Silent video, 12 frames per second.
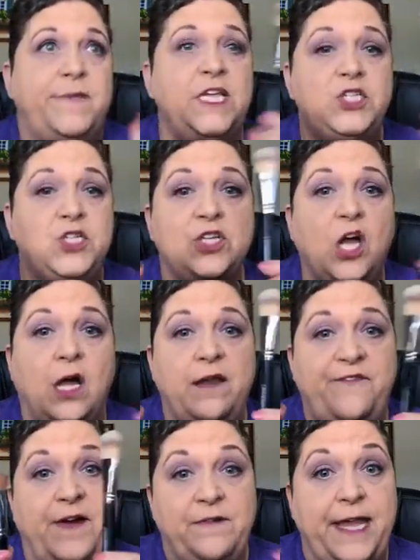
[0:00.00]
it's just called
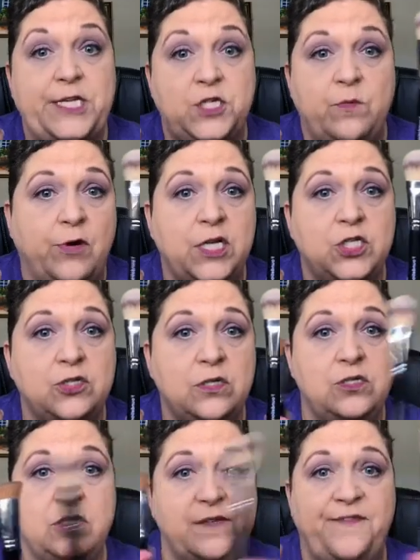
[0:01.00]
a foundation brush.
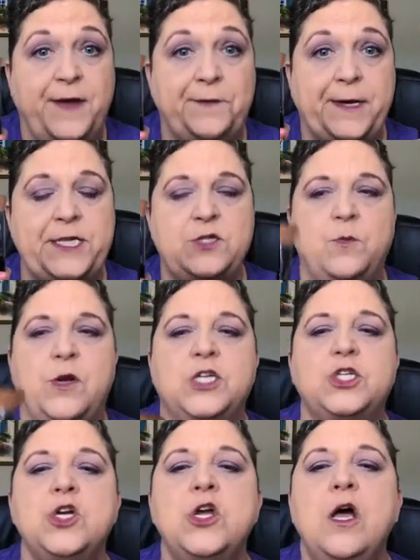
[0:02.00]
It's just a foundation
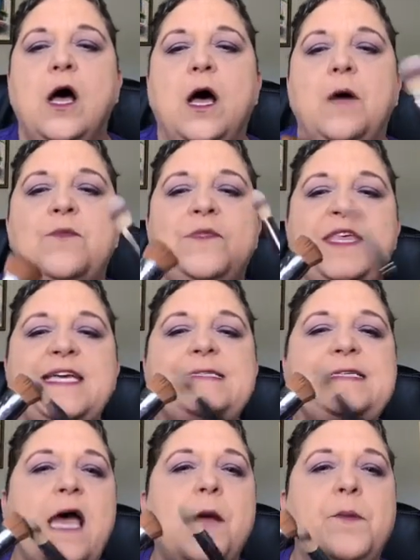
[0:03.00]
brush. Um,
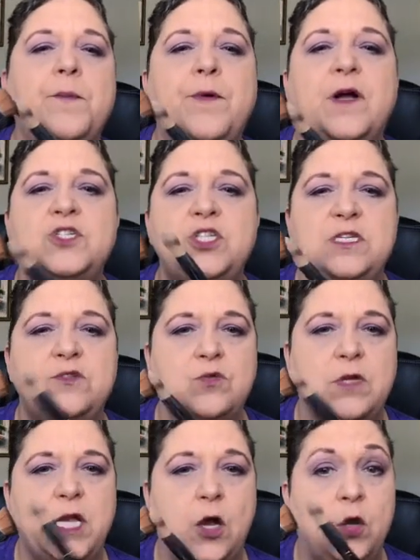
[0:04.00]
this type of brush is
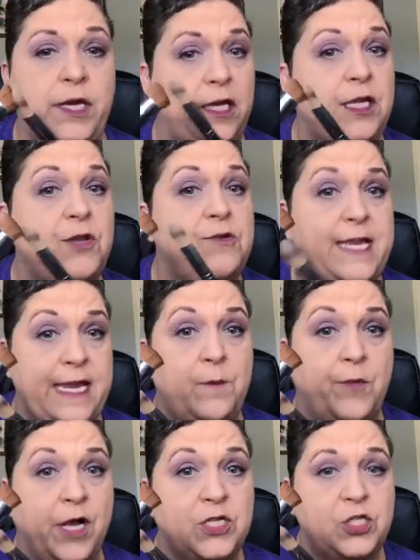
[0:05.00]
really only a
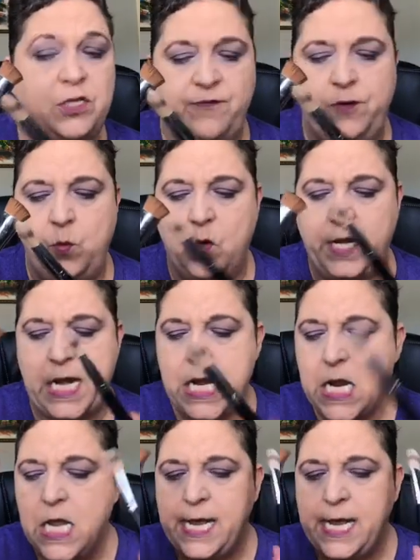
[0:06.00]
Younique brush if you want it.